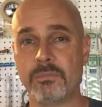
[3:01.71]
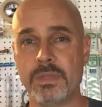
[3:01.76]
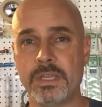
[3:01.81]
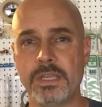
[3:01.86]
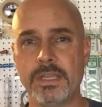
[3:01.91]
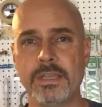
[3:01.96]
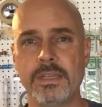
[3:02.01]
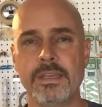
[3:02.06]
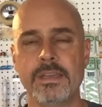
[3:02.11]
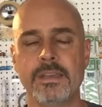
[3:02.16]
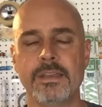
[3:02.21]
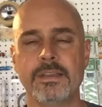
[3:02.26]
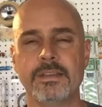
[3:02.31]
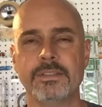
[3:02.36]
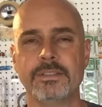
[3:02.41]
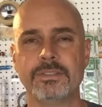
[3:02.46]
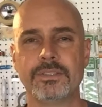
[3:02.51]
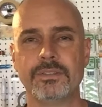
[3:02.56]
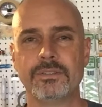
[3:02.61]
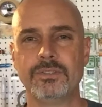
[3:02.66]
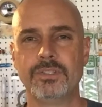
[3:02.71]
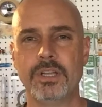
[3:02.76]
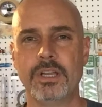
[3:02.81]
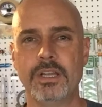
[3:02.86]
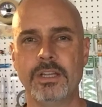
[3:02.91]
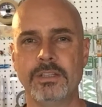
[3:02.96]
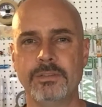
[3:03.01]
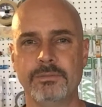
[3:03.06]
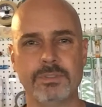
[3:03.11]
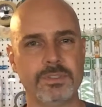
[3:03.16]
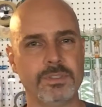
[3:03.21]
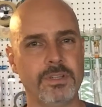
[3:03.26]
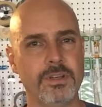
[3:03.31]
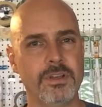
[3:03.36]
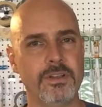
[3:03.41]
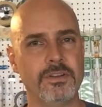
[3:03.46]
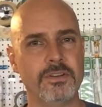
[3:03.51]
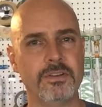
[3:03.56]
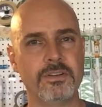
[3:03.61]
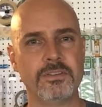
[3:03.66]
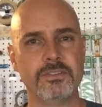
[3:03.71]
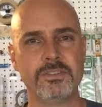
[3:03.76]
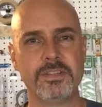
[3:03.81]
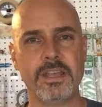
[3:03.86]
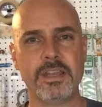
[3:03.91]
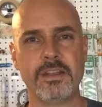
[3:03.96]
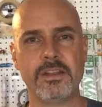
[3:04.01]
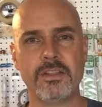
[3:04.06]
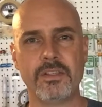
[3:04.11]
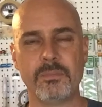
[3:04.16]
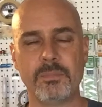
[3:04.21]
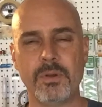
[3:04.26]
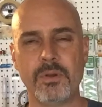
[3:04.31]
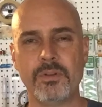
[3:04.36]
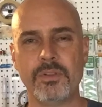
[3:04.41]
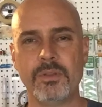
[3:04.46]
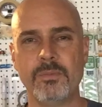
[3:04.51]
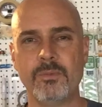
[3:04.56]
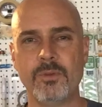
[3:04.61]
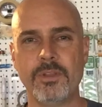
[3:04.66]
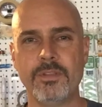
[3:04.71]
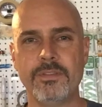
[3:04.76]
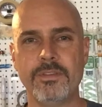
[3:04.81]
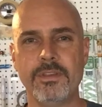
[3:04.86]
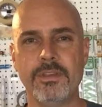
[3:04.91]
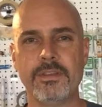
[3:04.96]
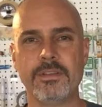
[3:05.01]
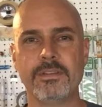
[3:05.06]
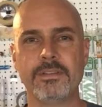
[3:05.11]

for me. So John, it was an honor standing on the podium with you,